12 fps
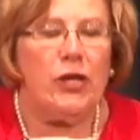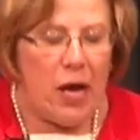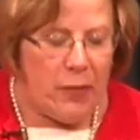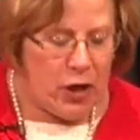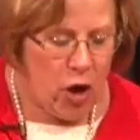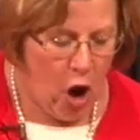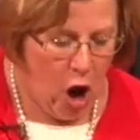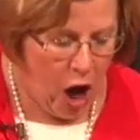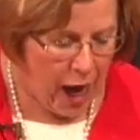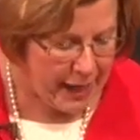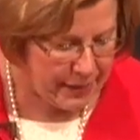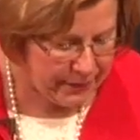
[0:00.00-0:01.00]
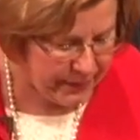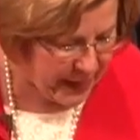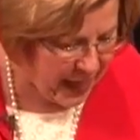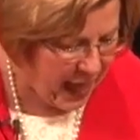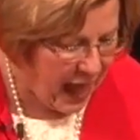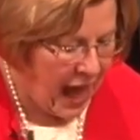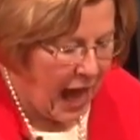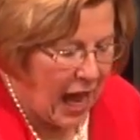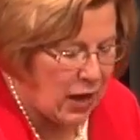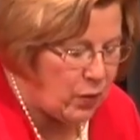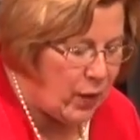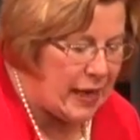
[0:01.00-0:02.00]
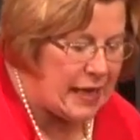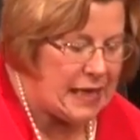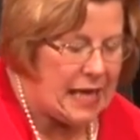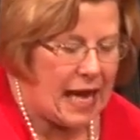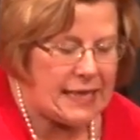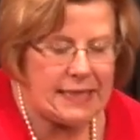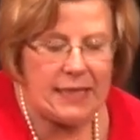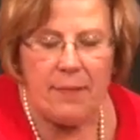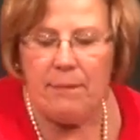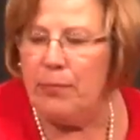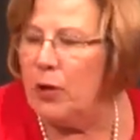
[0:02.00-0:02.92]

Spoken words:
they were gone, I went and got some